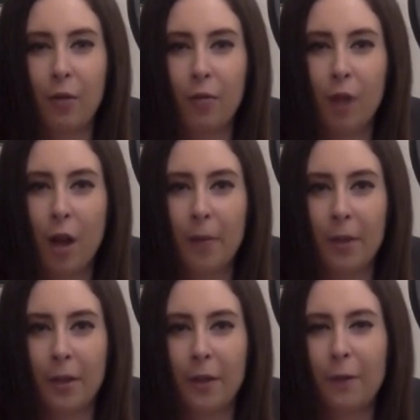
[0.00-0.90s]

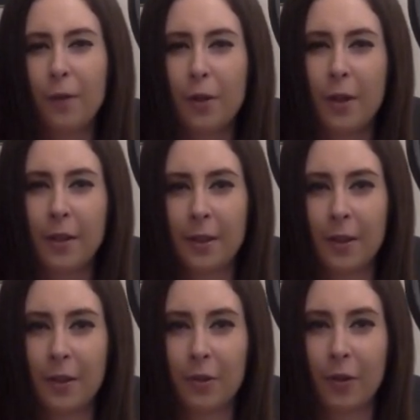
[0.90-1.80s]
ramen and a few things at
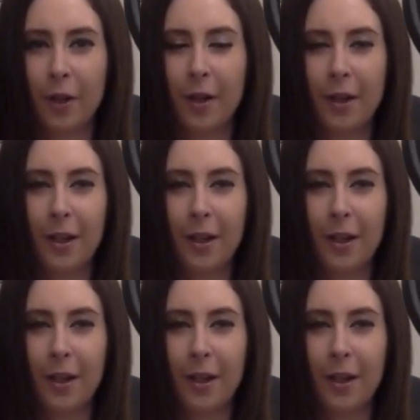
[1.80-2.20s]
the store